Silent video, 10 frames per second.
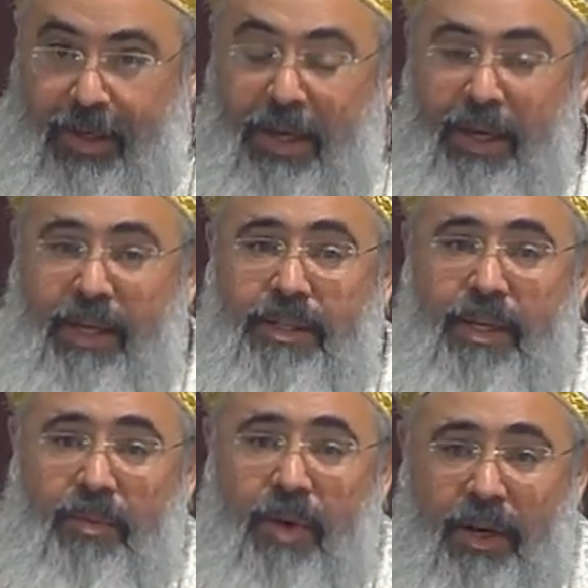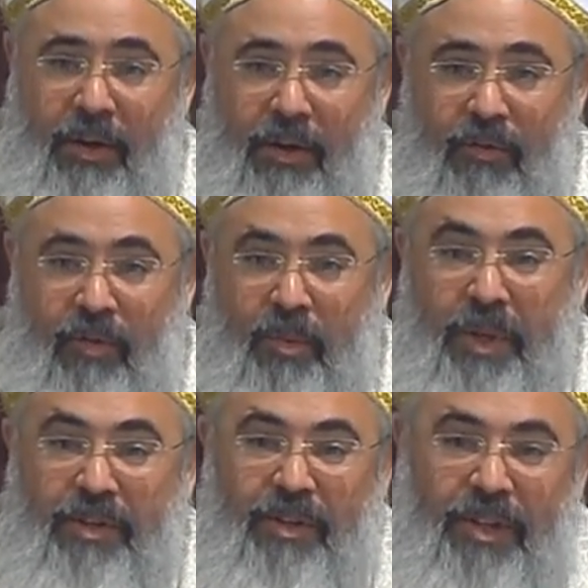He said, What? For me
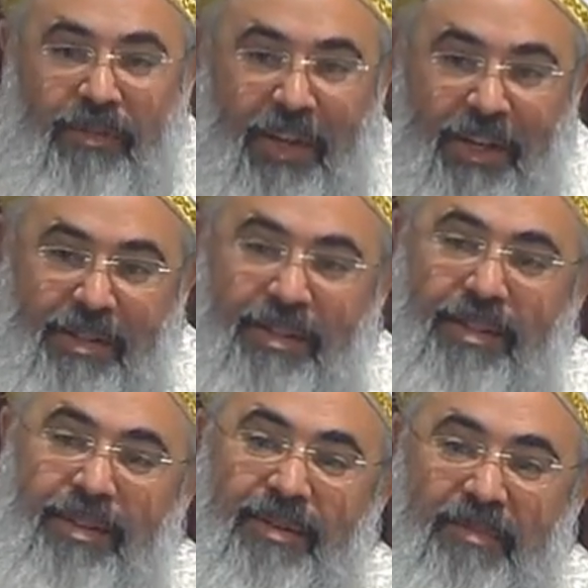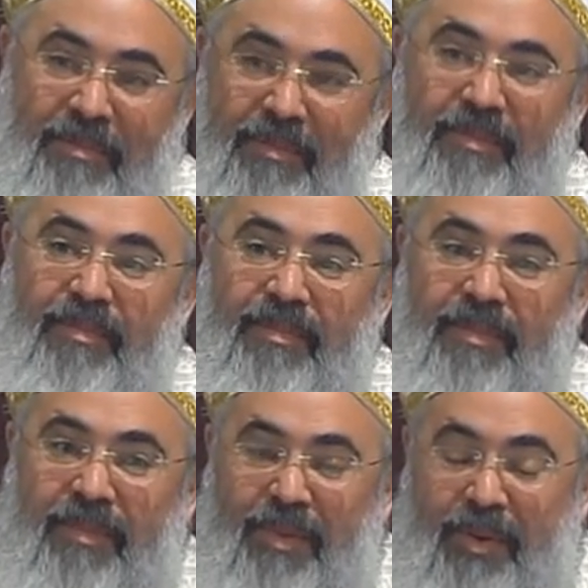to live is
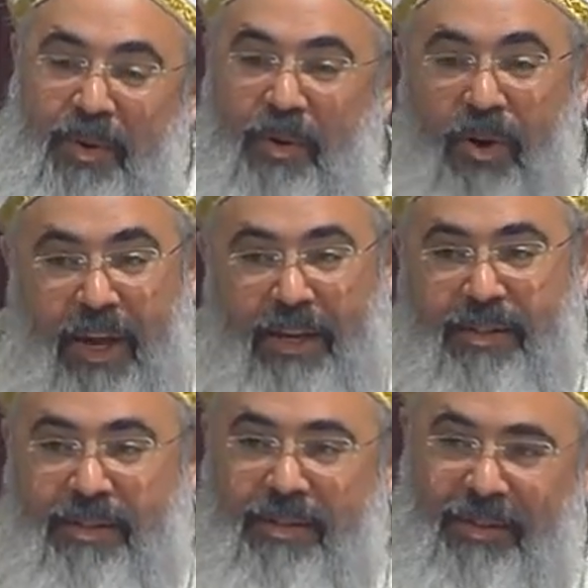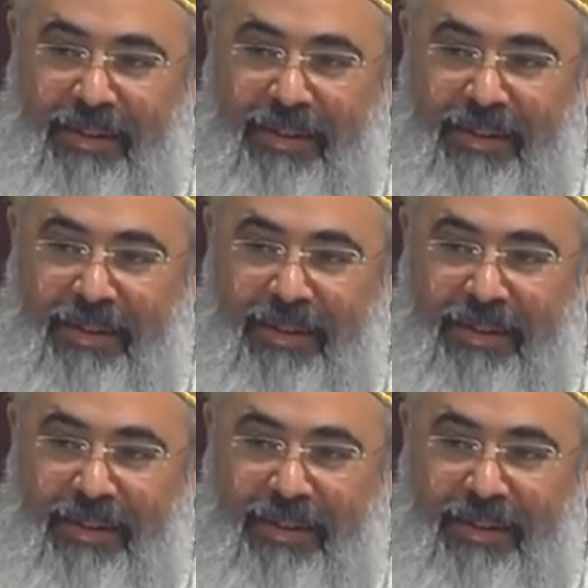Christ.